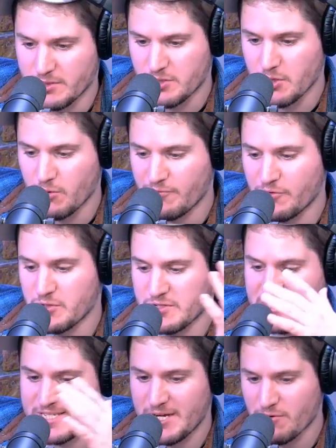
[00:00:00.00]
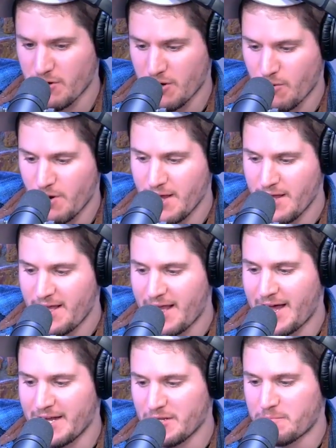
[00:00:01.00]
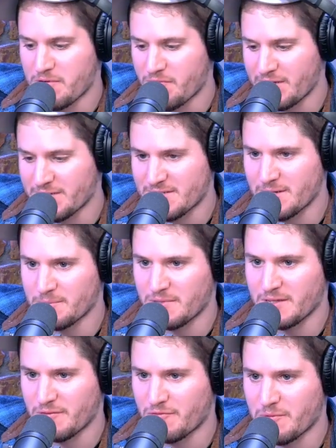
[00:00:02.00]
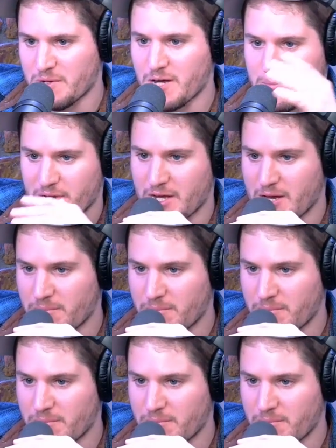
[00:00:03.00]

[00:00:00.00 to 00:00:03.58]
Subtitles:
So if there's zero, how do you prevent something from coming up?